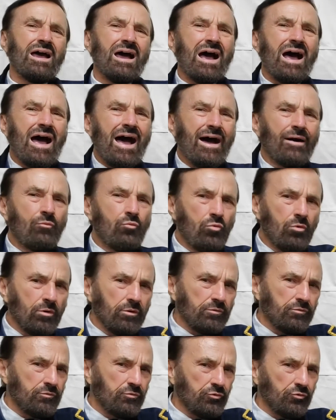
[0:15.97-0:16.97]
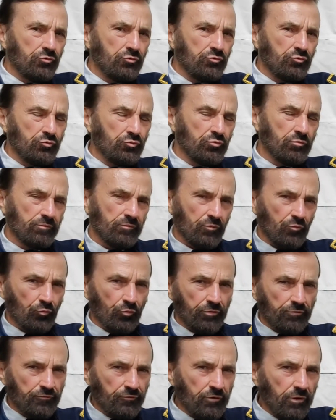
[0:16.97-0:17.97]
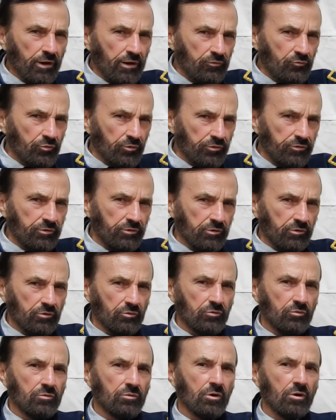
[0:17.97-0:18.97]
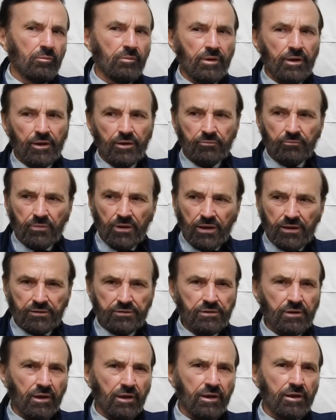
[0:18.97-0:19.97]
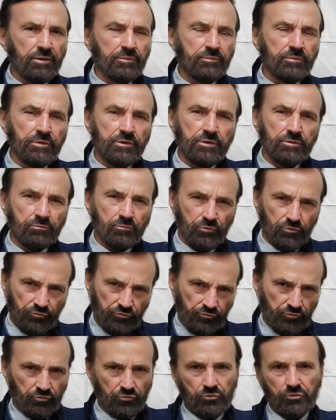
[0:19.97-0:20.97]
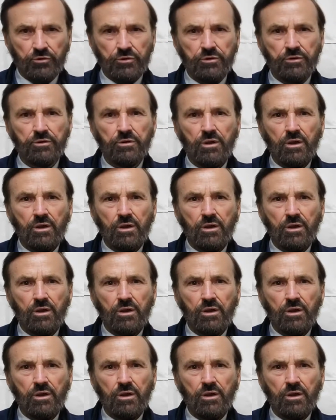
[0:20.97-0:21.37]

I want to reflect with you about my time in Missouri